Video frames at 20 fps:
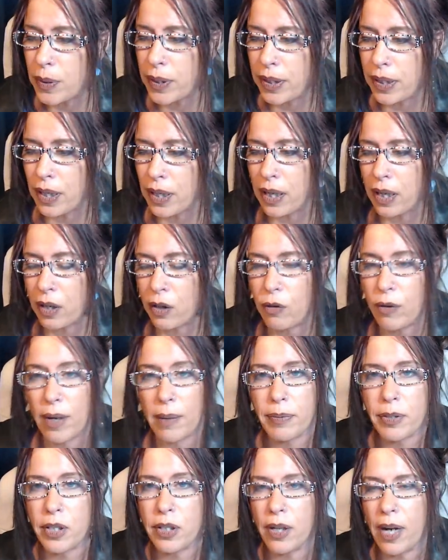what the
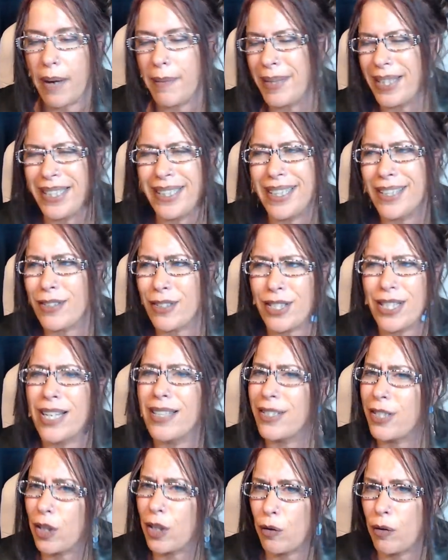corruption. I mean, there's
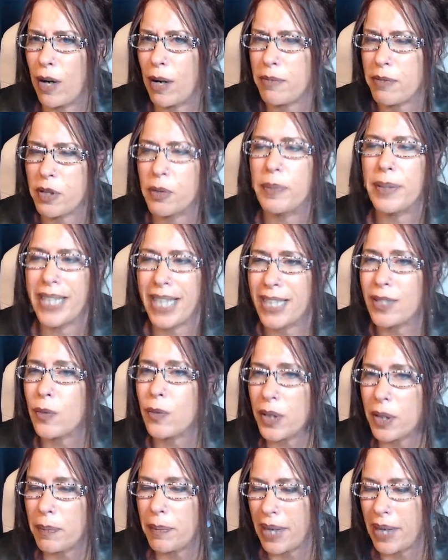tons of corruption, but that's what the